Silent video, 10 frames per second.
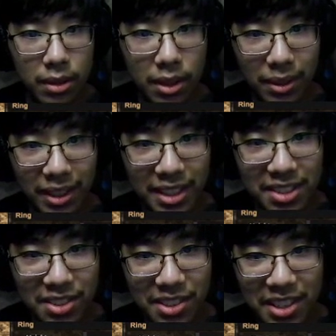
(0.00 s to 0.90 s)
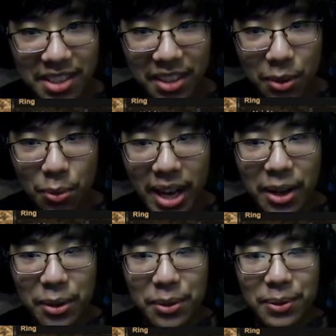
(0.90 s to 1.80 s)
Okay, this is gonna take a while,
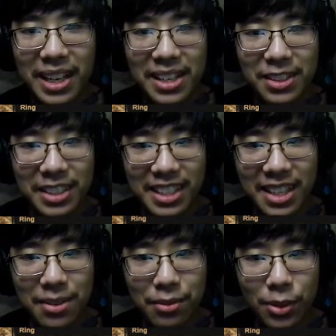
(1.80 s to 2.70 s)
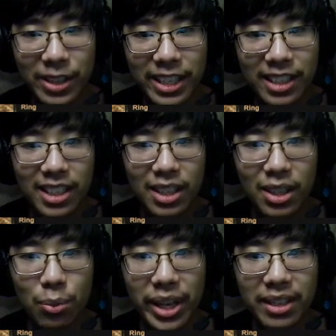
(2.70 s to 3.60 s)
you guys, because I have no idea.
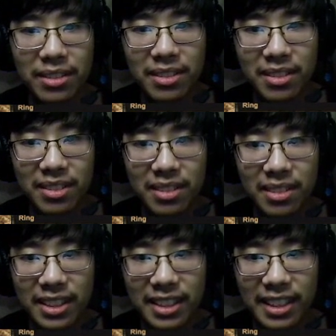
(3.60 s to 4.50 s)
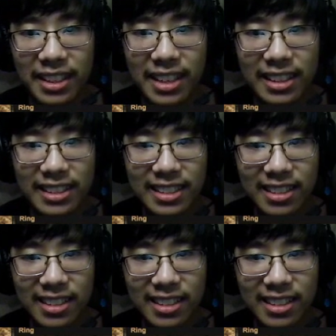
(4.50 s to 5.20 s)
Wait, I think I got it.